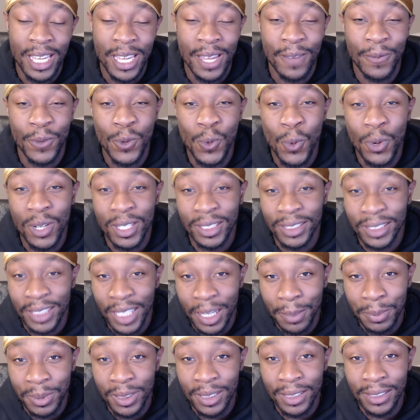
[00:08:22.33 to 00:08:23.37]
If you want to
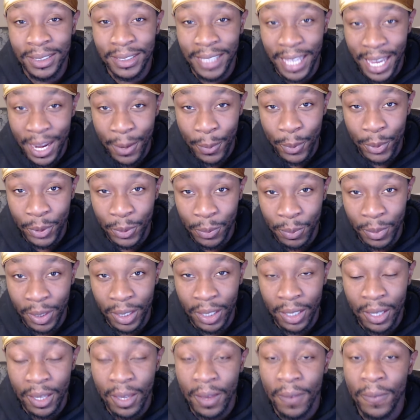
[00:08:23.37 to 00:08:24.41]
stay up to date with
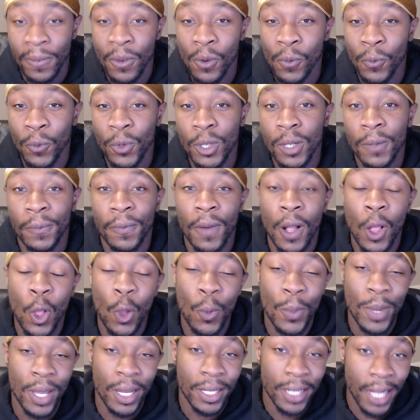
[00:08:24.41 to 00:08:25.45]
me, feel free to
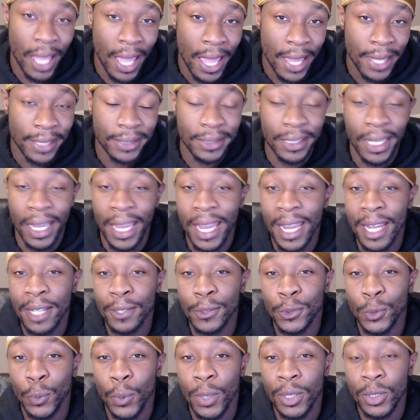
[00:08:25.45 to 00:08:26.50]
follow me on X
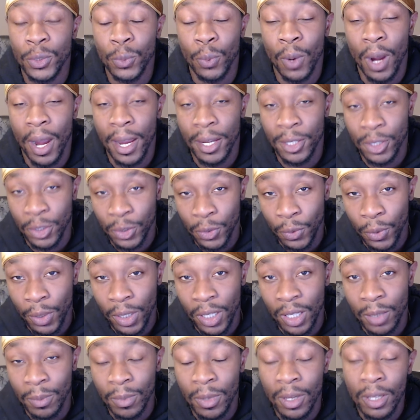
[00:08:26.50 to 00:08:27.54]
and Twitch where I
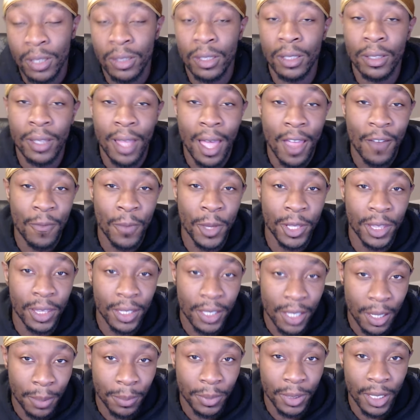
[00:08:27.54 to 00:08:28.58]
stream the live
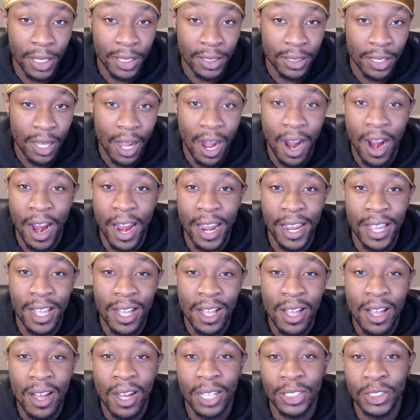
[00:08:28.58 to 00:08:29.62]
monthly updates. All right,
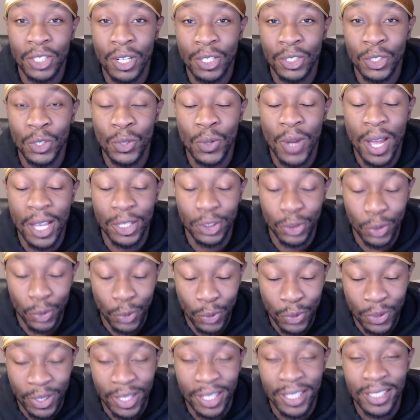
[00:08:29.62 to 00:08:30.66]
I'll talk to you guys
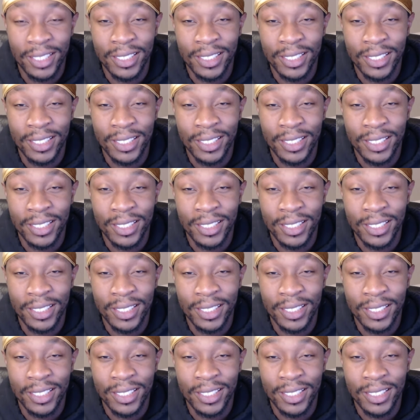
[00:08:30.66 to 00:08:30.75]
soon.